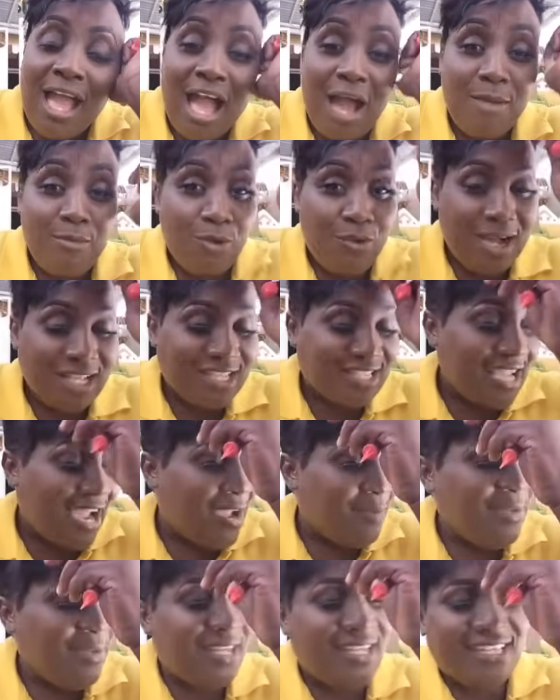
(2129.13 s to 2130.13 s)
I'm going to watch
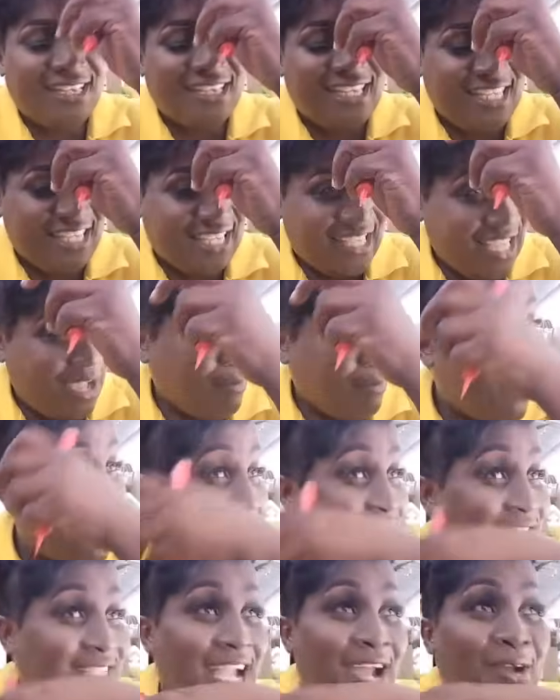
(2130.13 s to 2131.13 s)
her make the tea. I'm going to
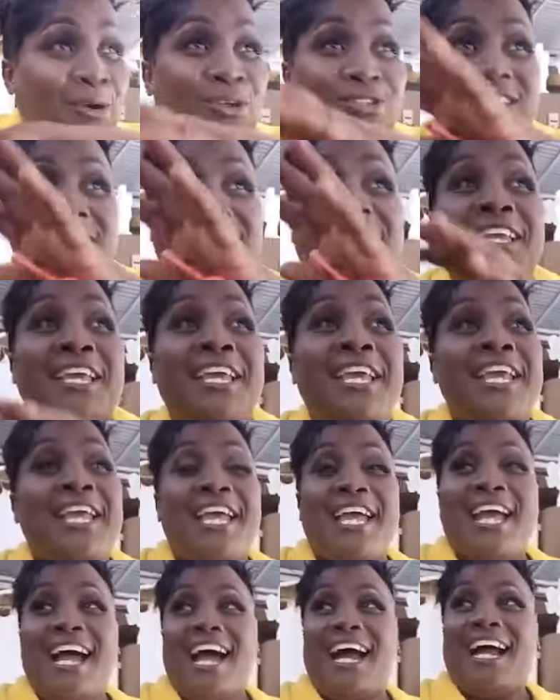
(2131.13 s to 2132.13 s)
watch her how she
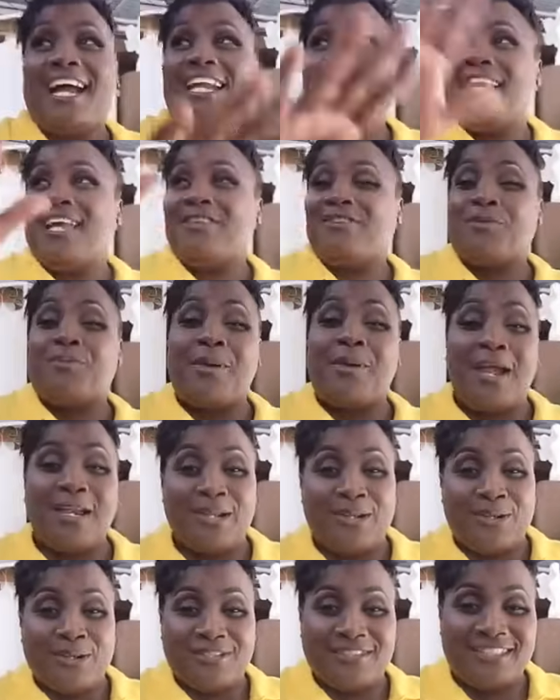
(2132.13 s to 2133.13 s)
organize up her
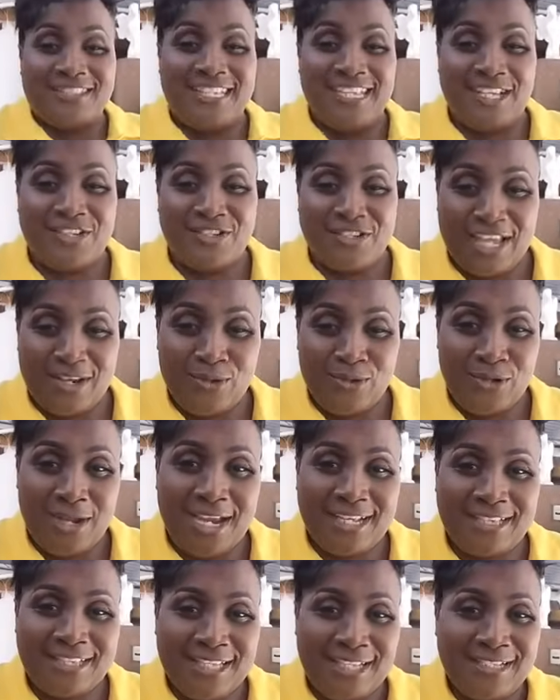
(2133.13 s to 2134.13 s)
liquor station where
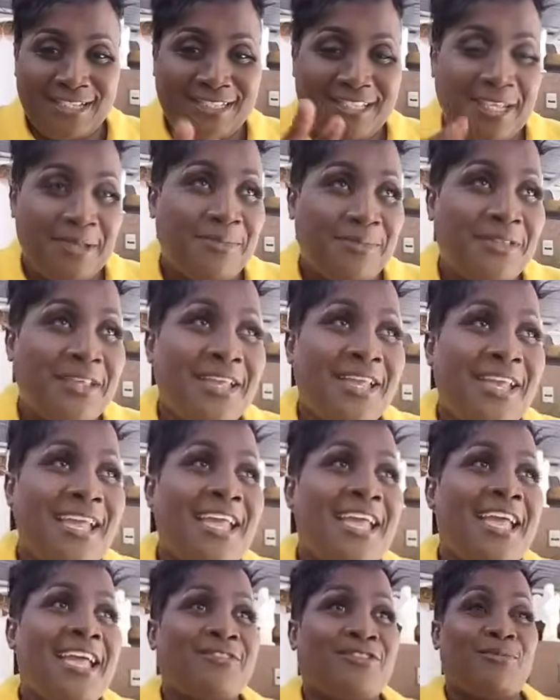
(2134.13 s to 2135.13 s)
her things them.
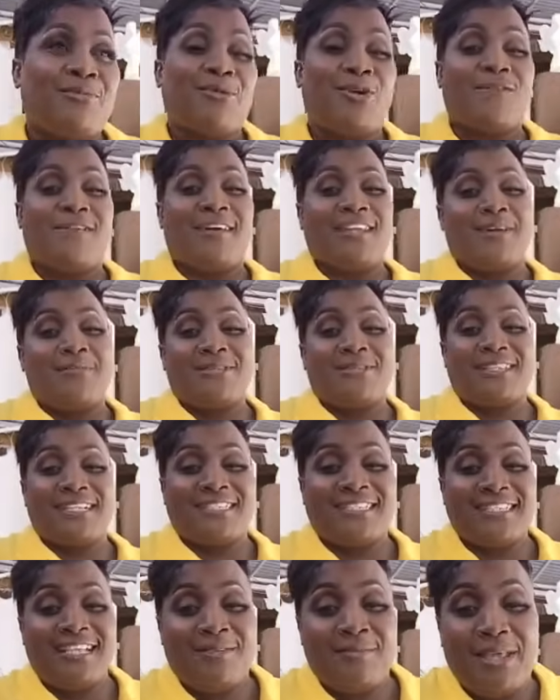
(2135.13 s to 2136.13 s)
So I go over there and say,
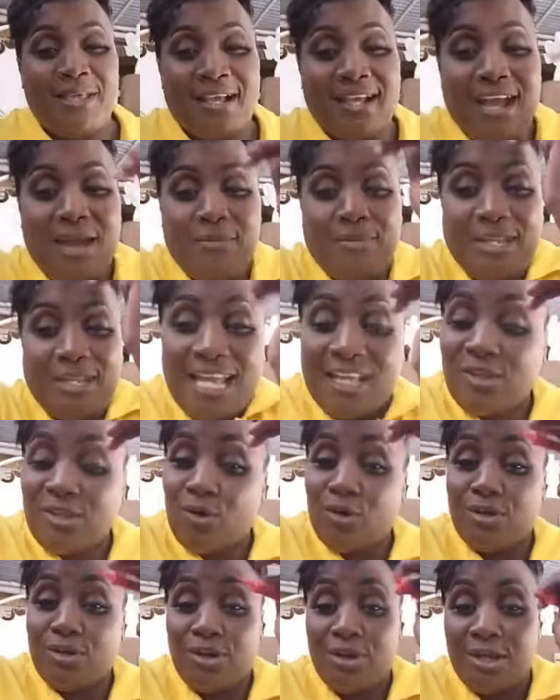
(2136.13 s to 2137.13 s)
sell me, because I'm there
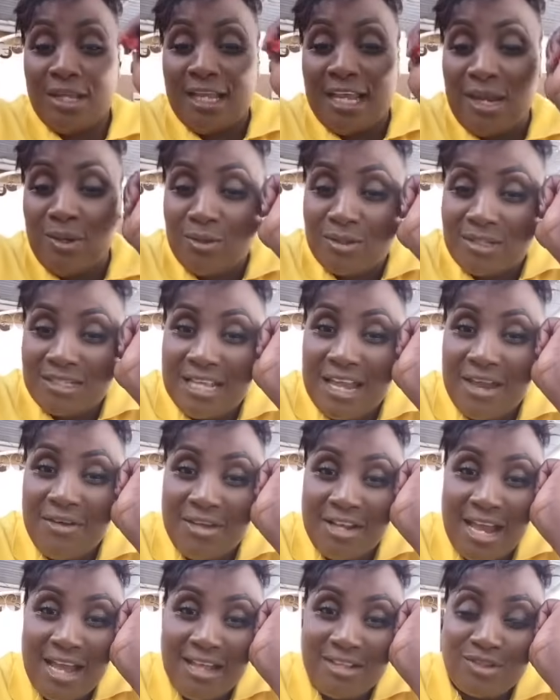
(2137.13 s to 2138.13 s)
town early. I look
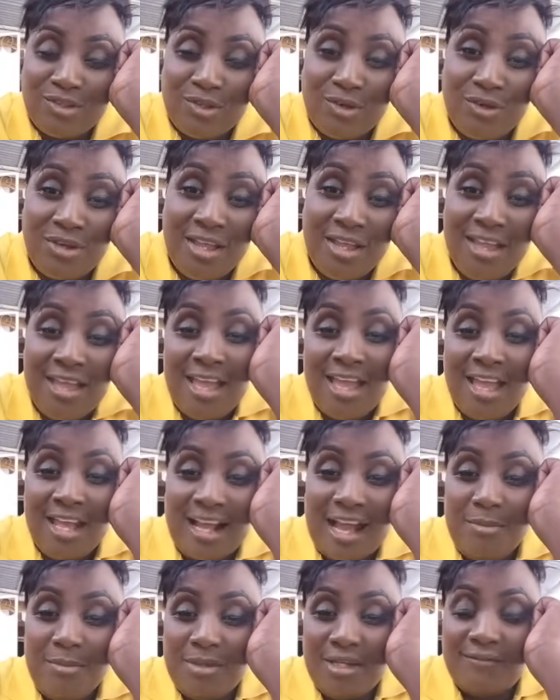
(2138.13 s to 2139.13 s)
sorry, last so.
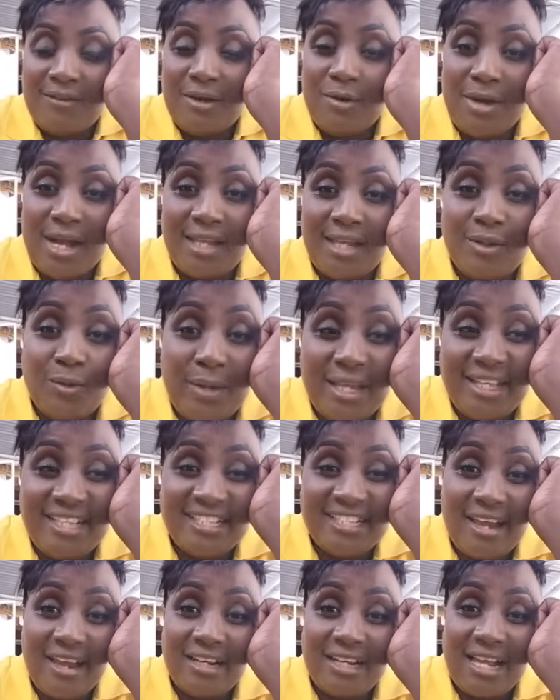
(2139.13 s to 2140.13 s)
Because I never want the wet
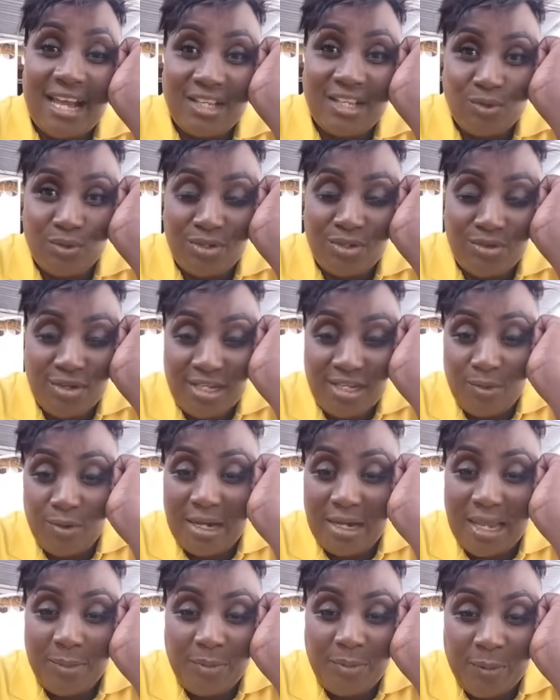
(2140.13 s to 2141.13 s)
soil, because through the rain, the
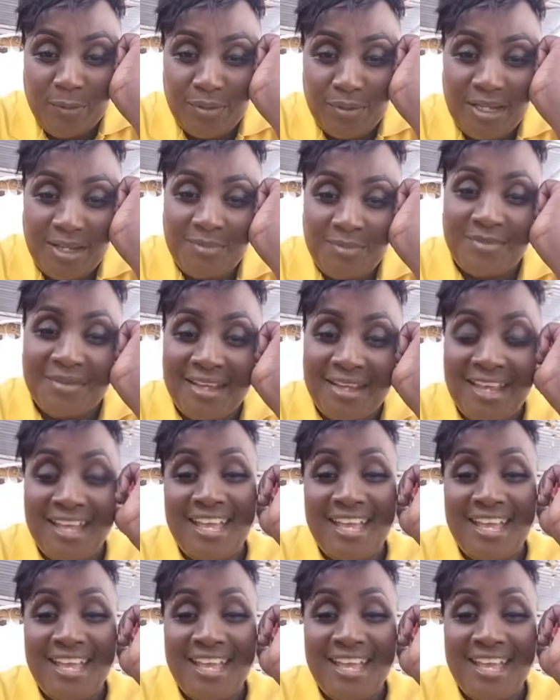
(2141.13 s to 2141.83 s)
whole of people them